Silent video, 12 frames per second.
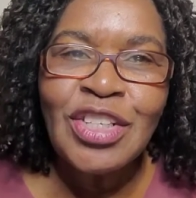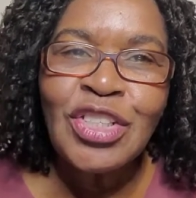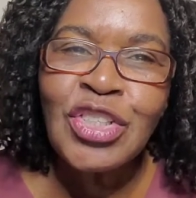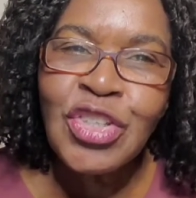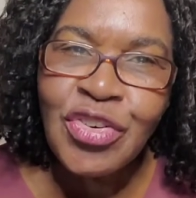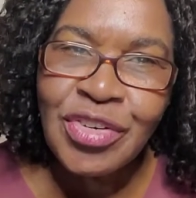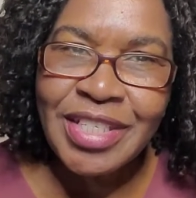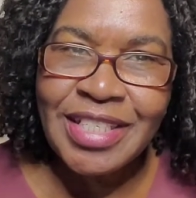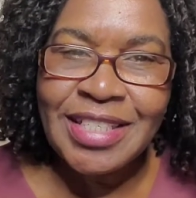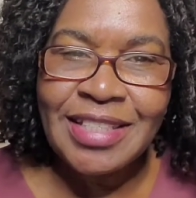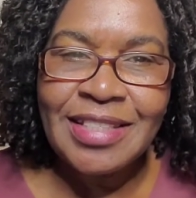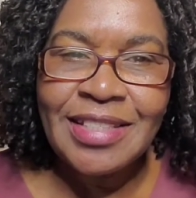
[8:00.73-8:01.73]

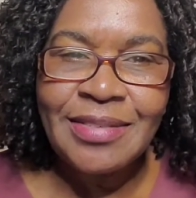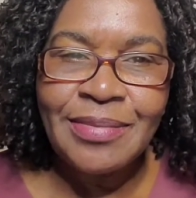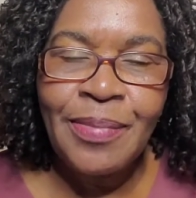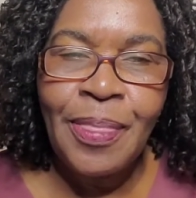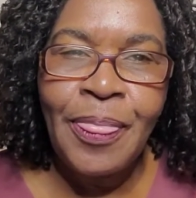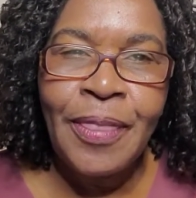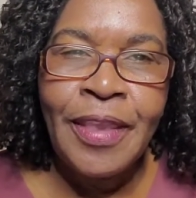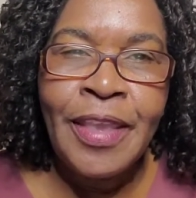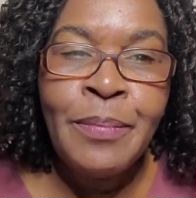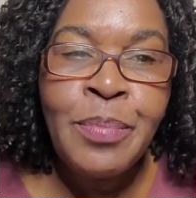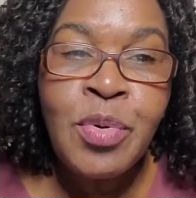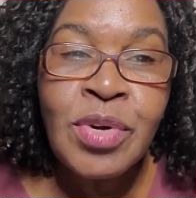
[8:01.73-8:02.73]
churches,
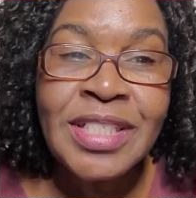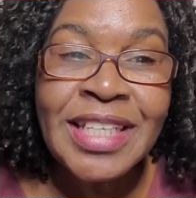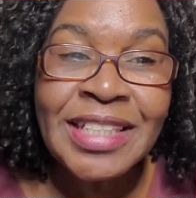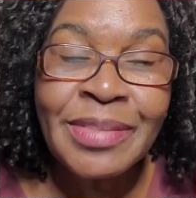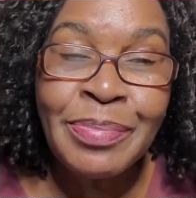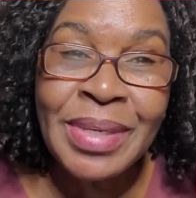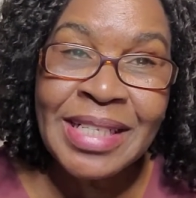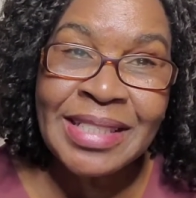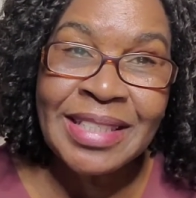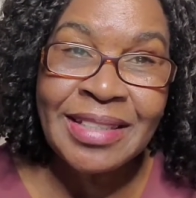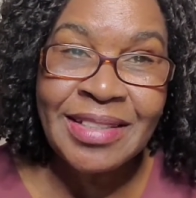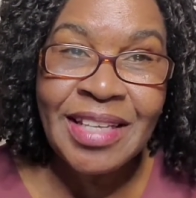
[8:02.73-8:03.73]
important
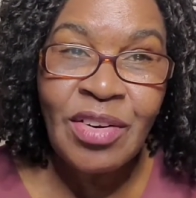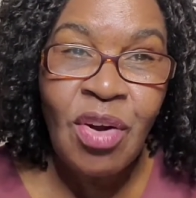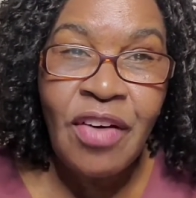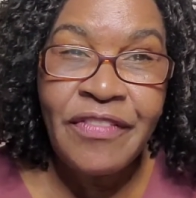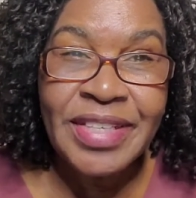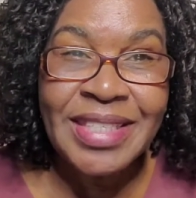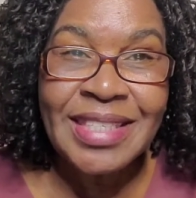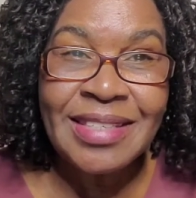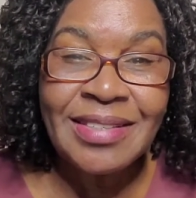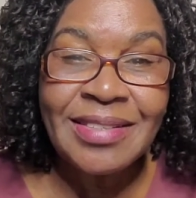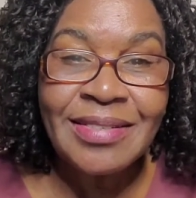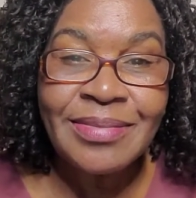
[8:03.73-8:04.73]
buildings and
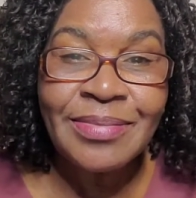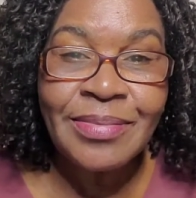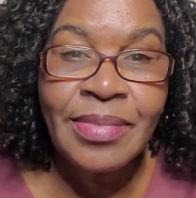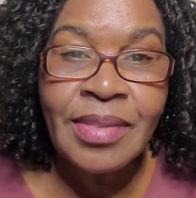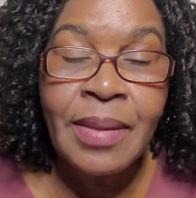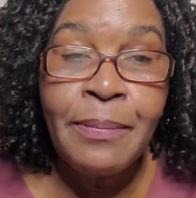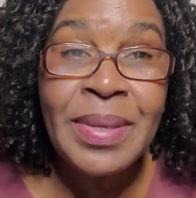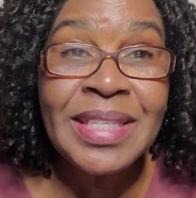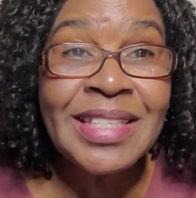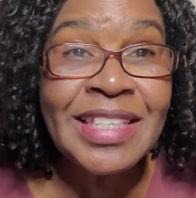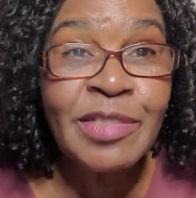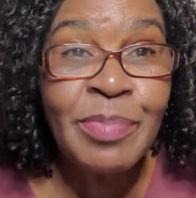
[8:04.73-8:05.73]
offices,
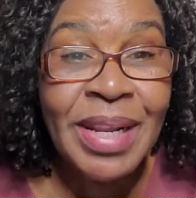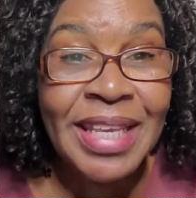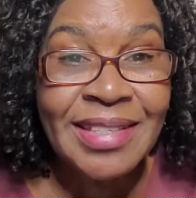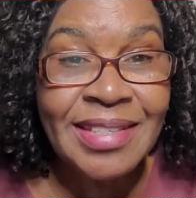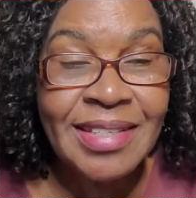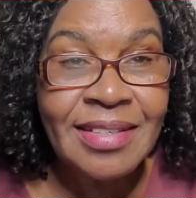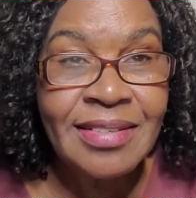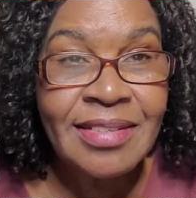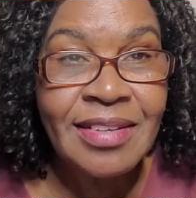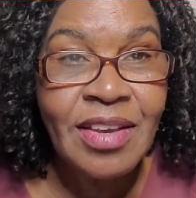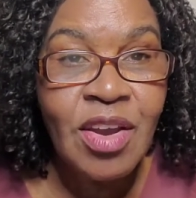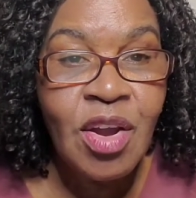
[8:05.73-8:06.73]
business places,
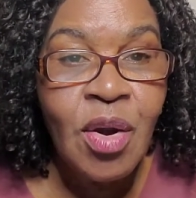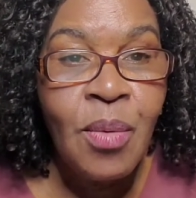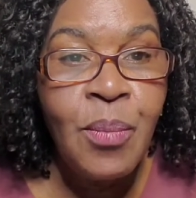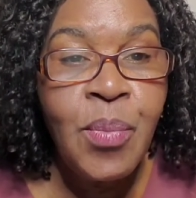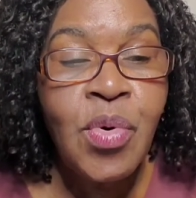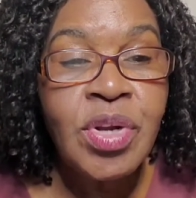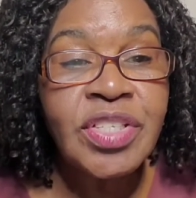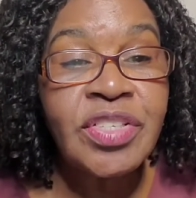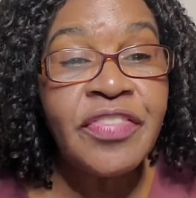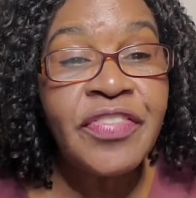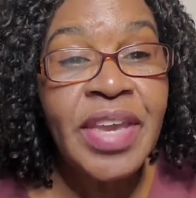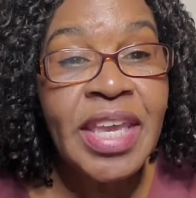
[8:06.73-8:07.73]
ports
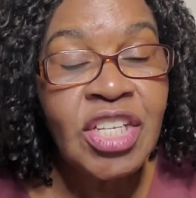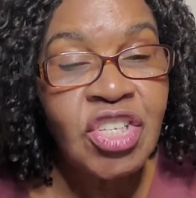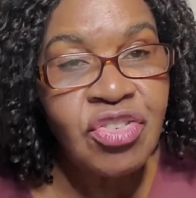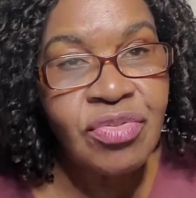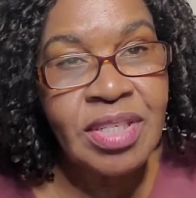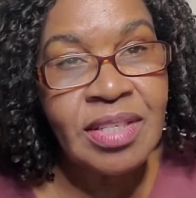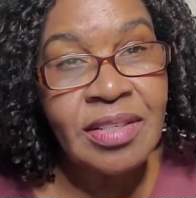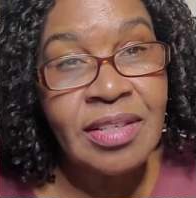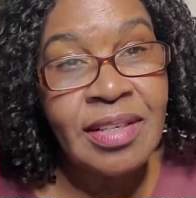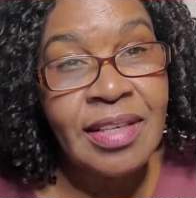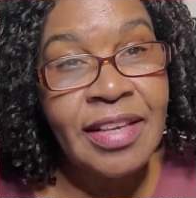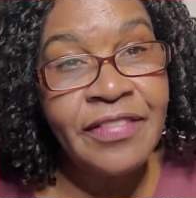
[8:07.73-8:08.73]
of entry
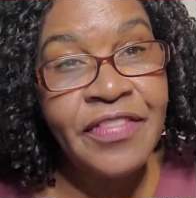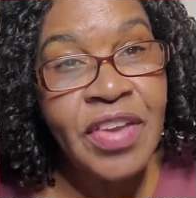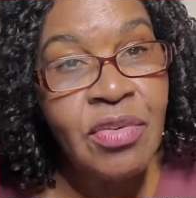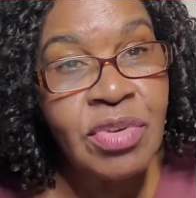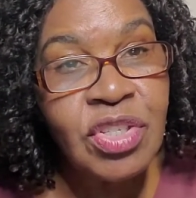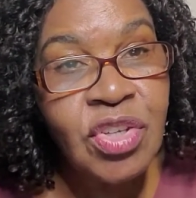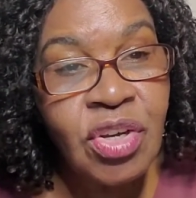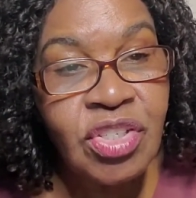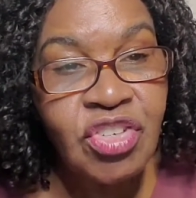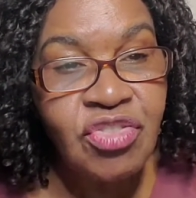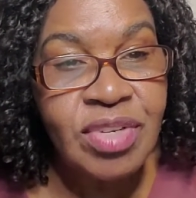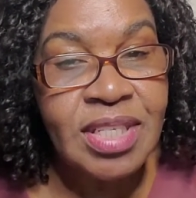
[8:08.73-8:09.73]
in various
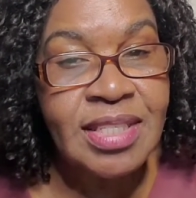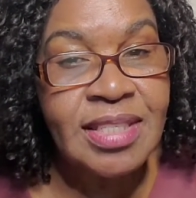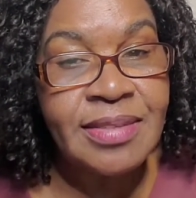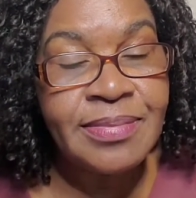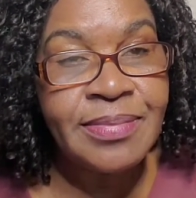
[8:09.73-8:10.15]
countries,